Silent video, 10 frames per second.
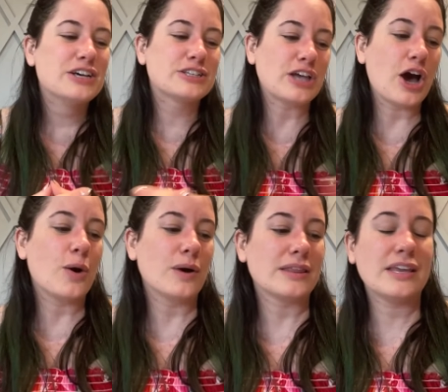
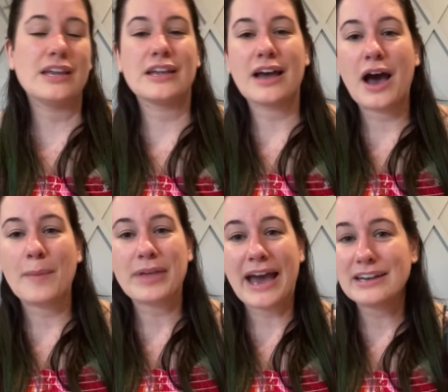So the
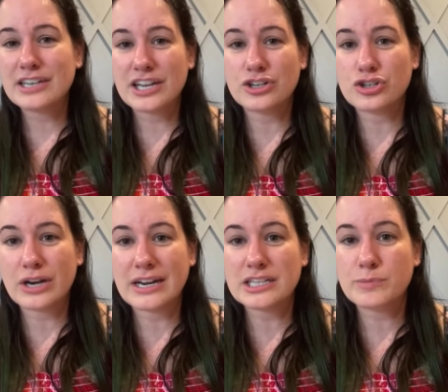um, cat and kitten
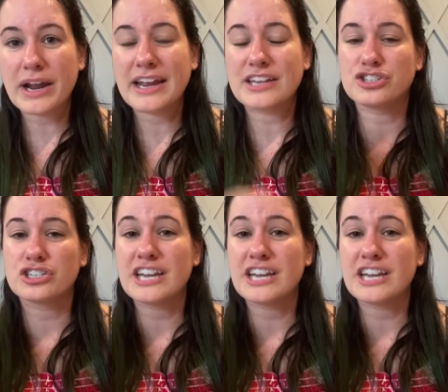training spray is